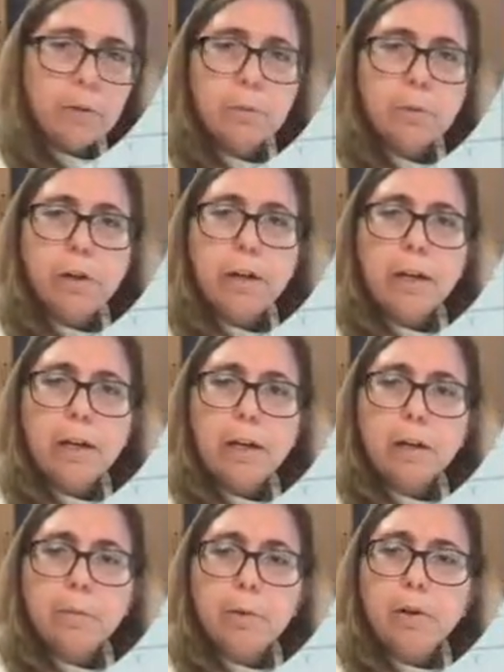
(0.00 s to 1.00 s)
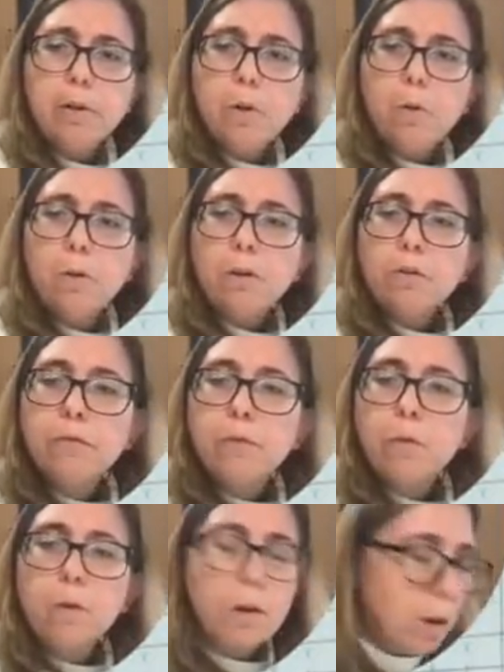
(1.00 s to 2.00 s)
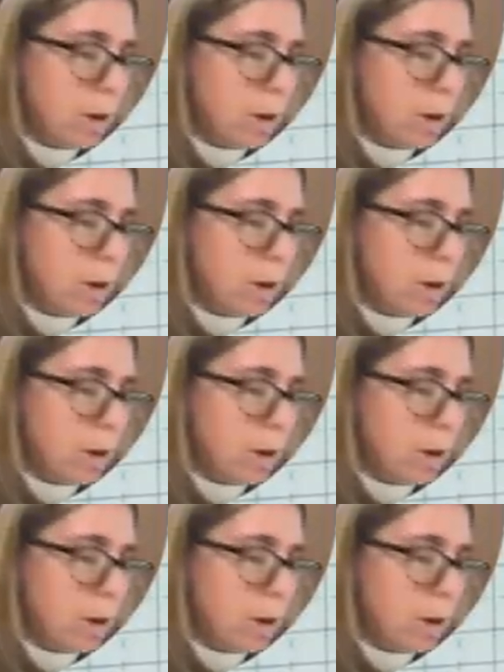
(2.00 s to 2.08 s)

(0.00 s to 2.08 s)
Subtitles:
putting in a bulk order for